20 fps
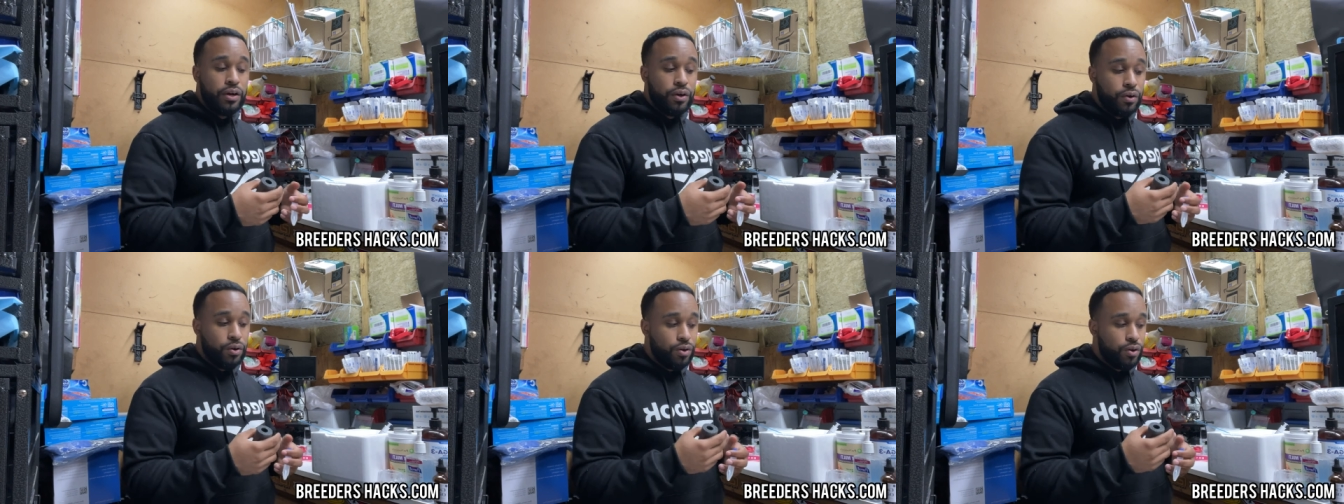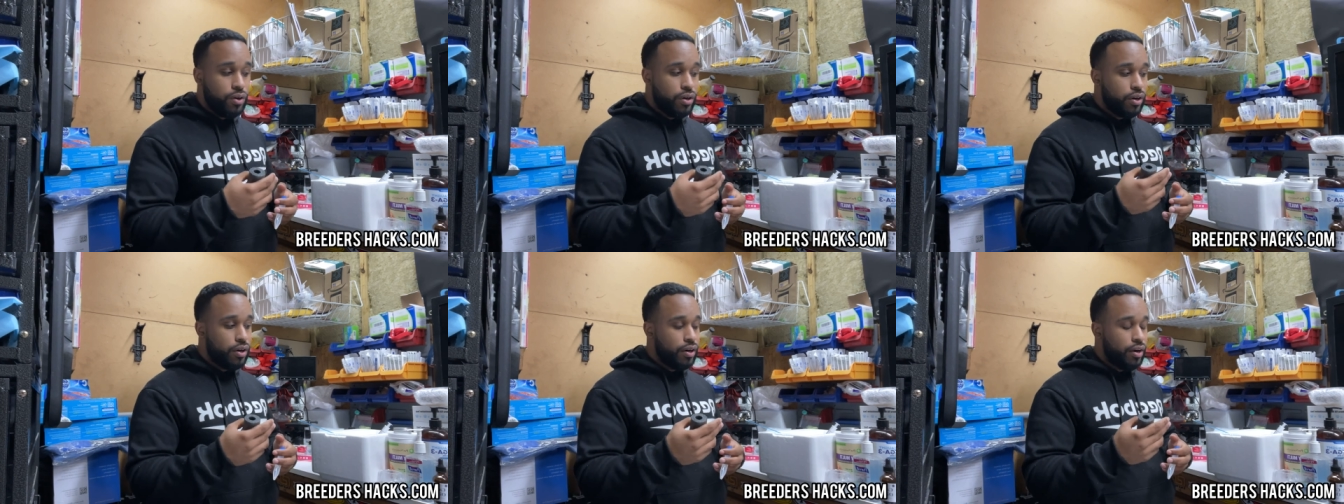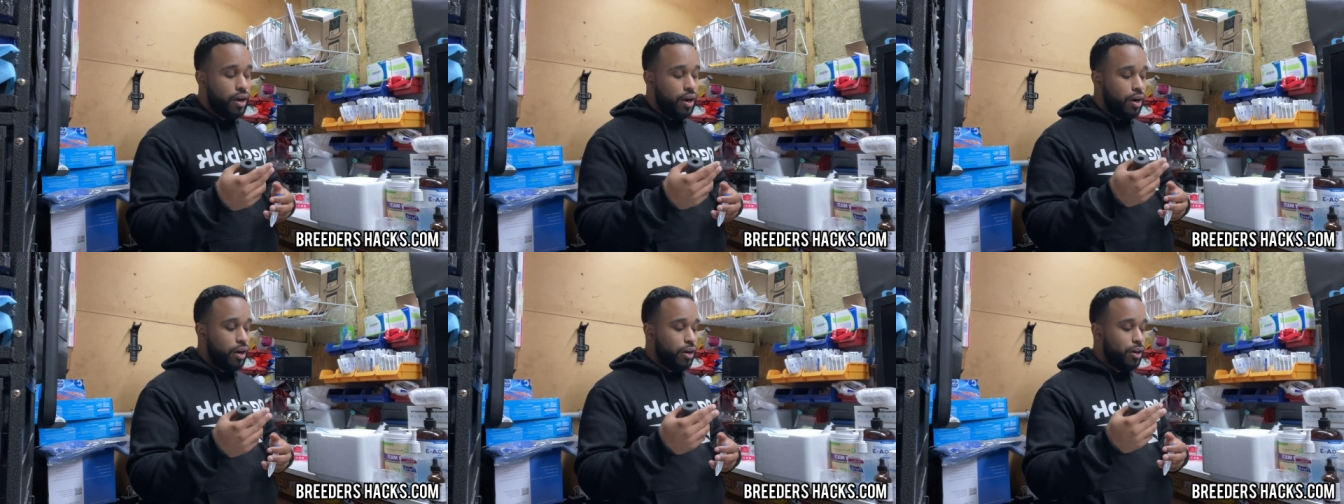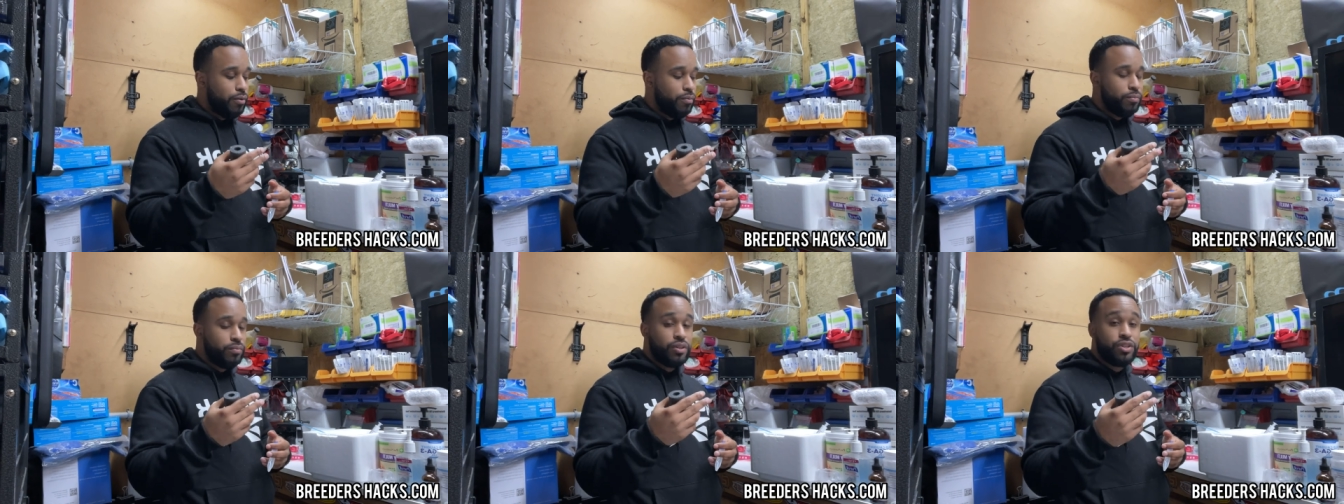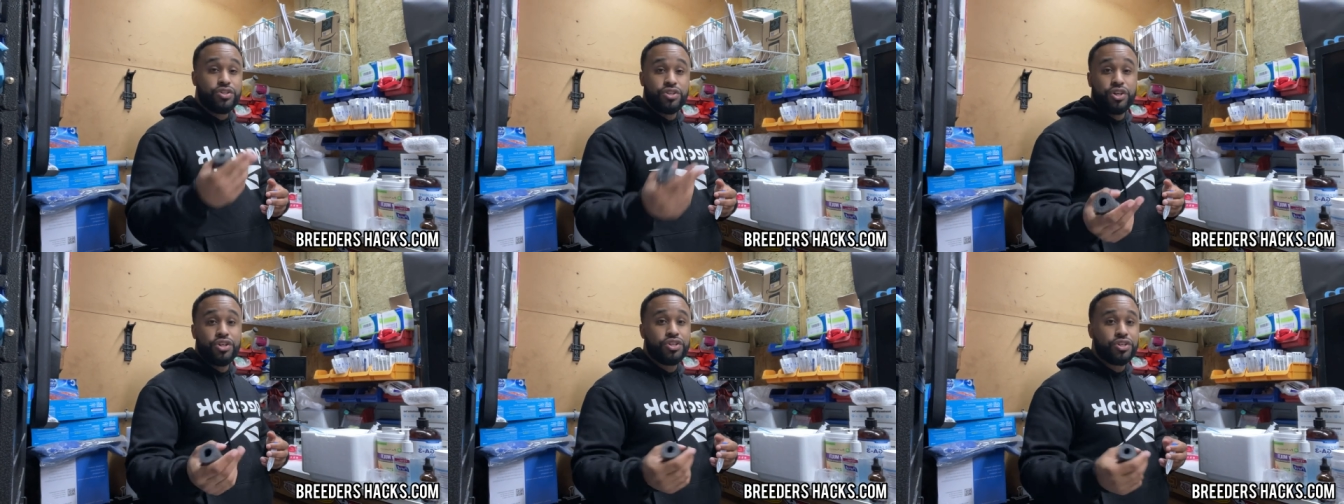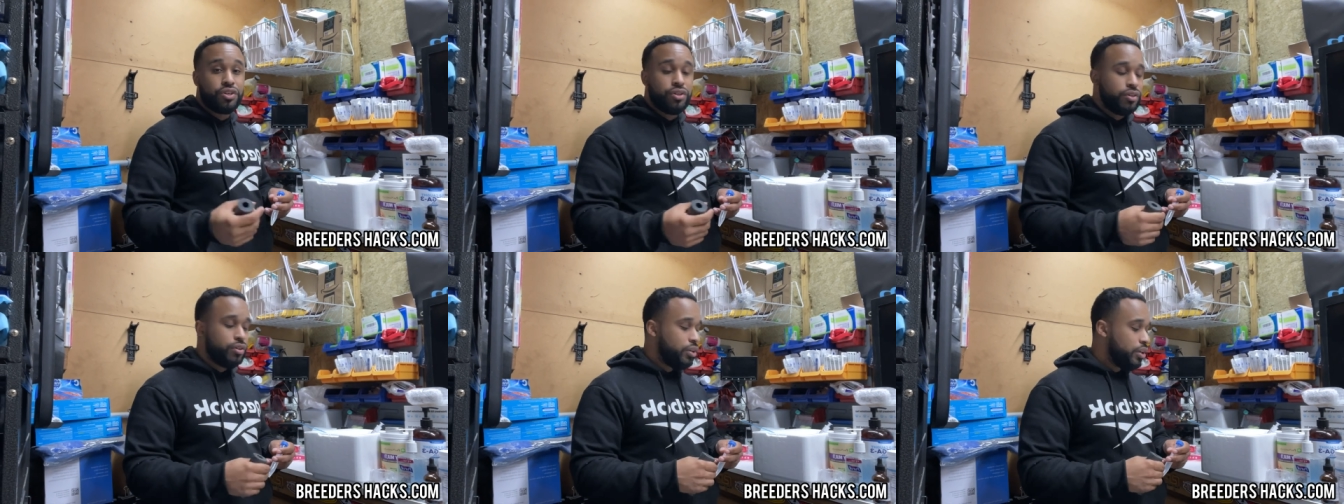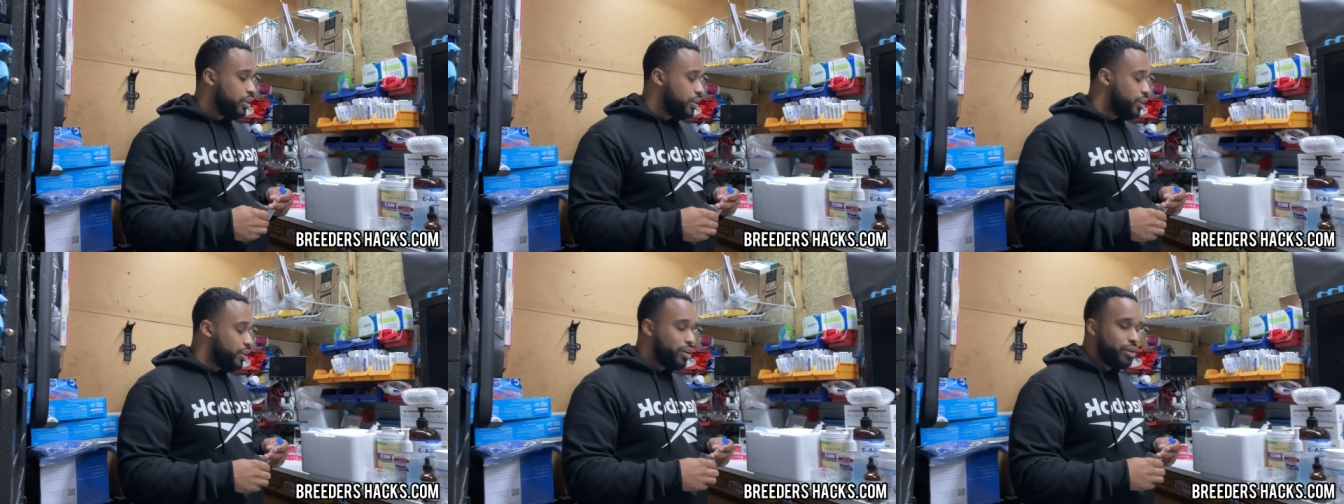or the surgical,
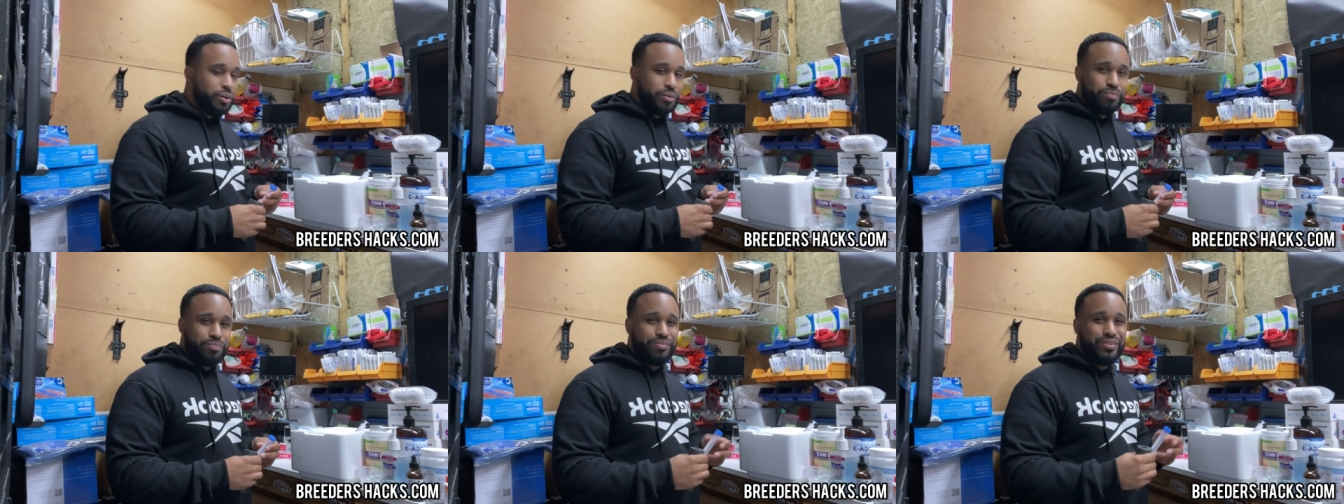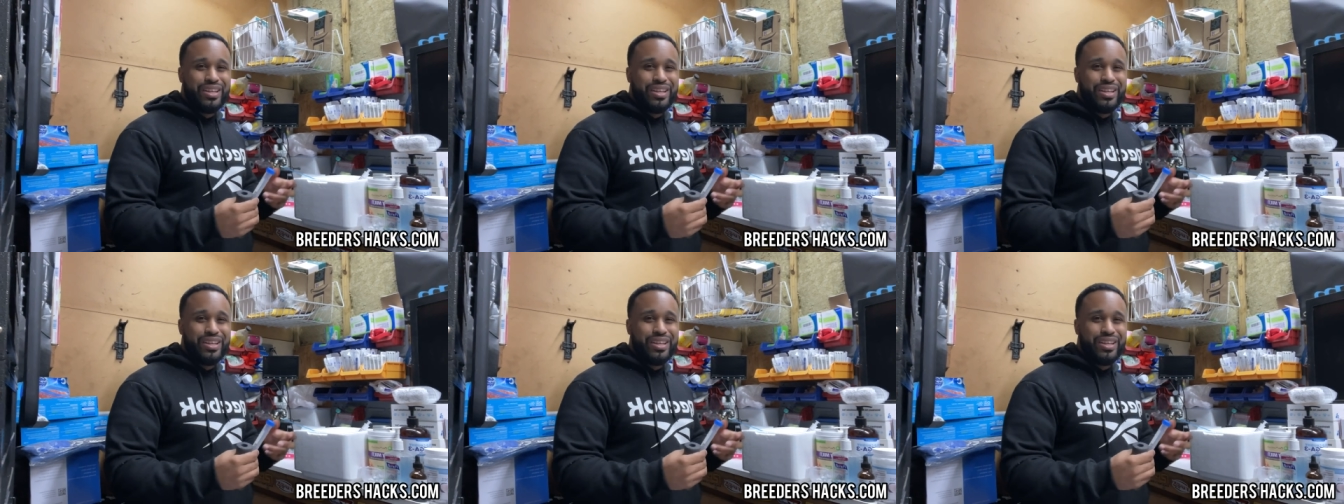you know.